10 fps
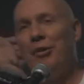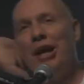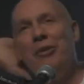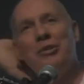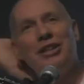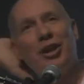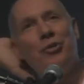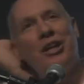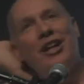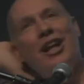But I was there
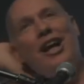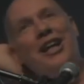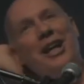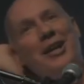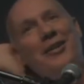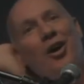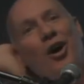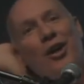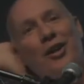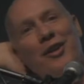reclining
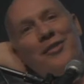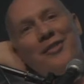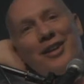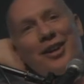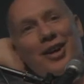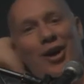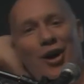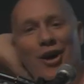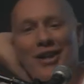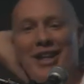on the,
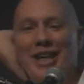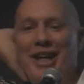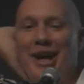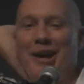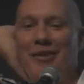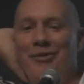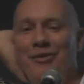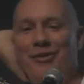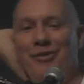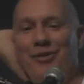on the uh,
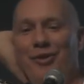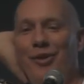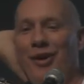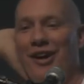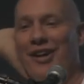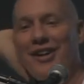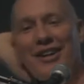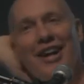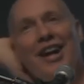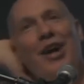
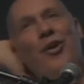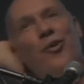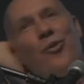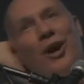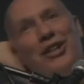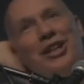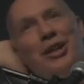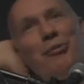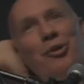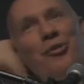floor,
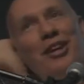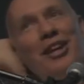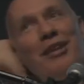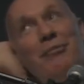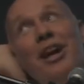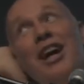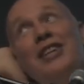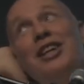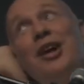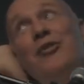watching the movie, and my
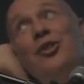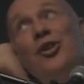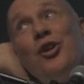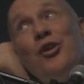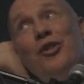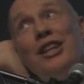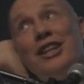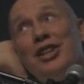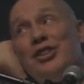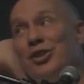eyes kind of turned over to
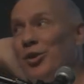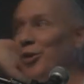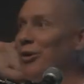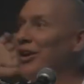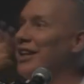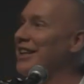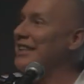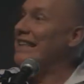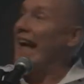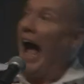the kitchen door where this